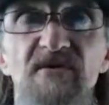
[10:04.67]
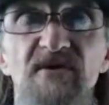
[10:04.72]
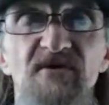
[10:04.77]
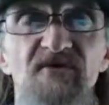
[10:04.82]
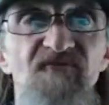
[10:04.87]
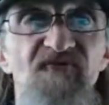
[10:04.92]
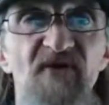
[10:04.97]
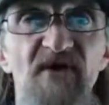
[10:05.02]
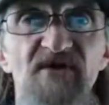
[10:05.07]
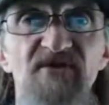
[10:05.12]

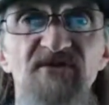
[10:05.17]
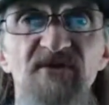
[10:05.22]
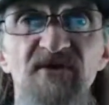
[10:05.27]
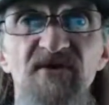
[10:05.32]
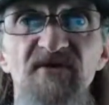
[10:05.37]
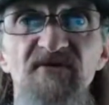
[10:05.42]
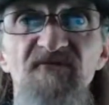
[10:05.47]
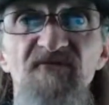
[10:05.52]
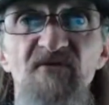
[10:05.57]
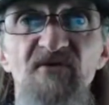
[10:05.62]
In fact,
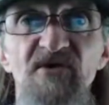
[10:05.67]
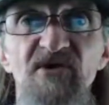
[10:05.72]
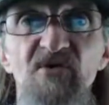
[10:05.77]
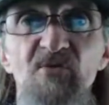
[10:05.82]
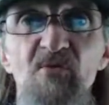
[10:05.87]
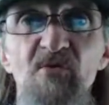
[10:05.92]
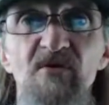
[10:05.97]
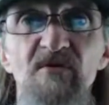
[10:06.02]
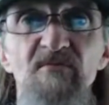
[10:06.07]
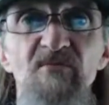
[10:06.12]
a very
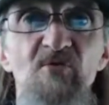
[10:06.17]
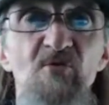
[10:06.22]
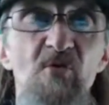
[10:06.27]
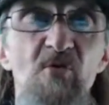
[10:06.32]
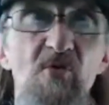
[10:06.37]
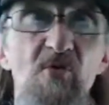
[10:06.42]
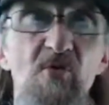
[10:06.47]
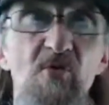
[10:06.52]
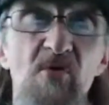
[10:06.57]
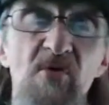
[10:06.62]
horrible,
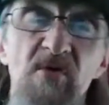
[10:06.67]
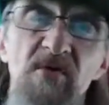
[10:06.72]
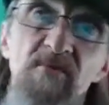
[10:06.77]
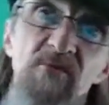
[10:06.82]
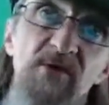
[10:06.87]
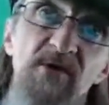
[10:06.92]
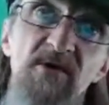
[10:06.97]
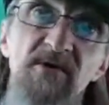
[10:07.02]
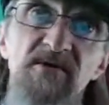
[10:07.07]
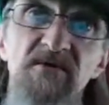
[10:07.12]
horrible
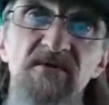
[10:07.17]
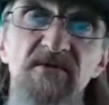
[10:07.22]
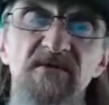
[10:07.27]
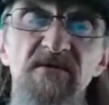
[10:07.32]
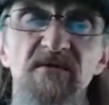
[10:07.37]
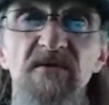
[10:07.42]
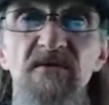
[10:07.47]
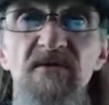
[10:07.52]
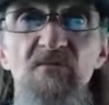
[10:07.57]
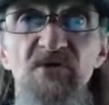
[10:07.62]
guy,
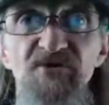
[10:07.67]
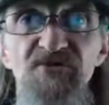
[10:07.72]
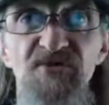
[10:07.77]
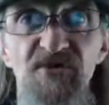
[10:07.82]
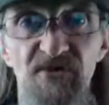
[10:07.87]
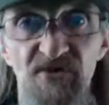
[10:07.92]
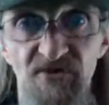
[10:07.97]
which he